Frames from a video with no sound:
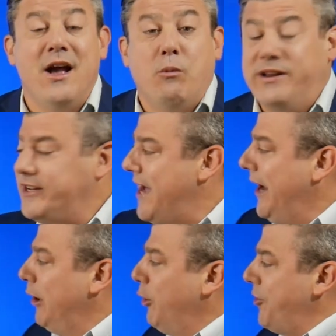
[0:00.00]
When you take
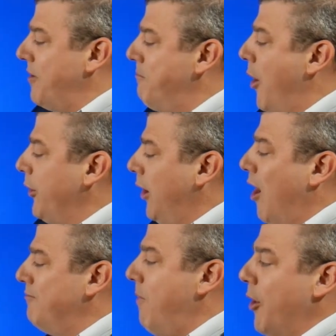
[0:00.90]
a look at the model
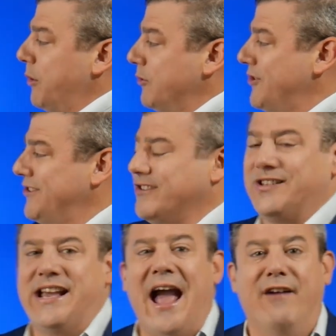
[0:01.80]
of models, this is
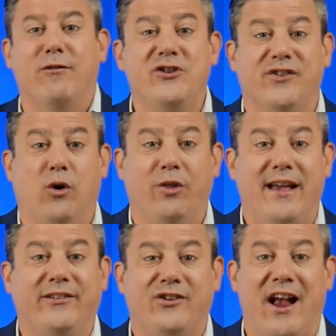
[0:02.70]
the average of all the
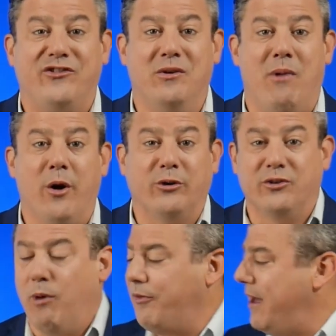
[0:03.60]
international models
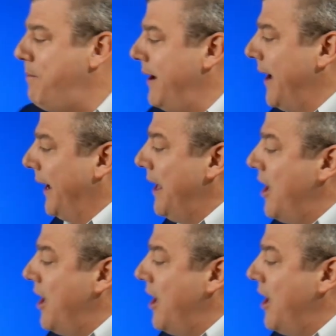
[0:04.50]
and what they're picking,